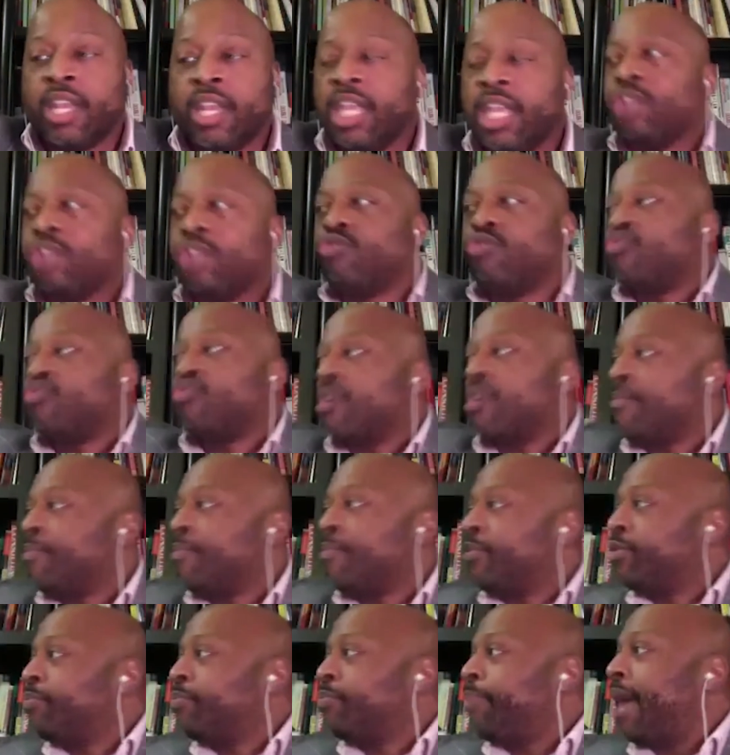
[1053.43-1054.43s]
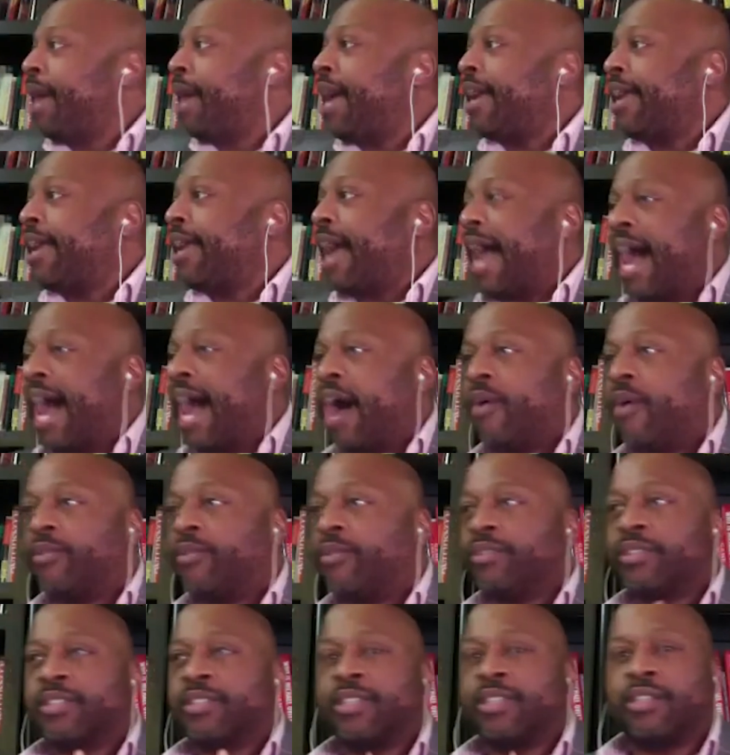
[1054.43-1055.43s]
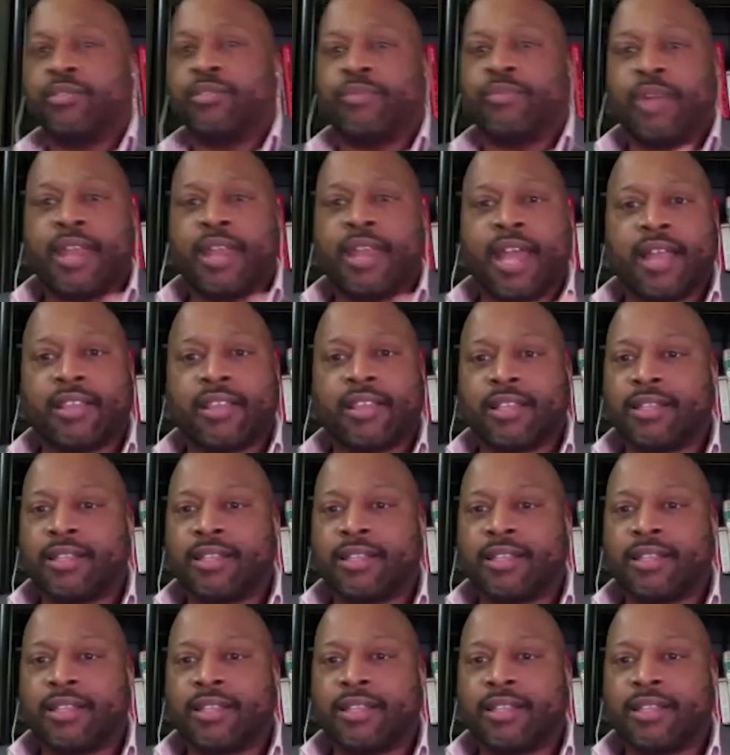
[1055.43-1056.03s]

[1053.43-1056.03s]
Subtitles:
he dribbles back out to run out.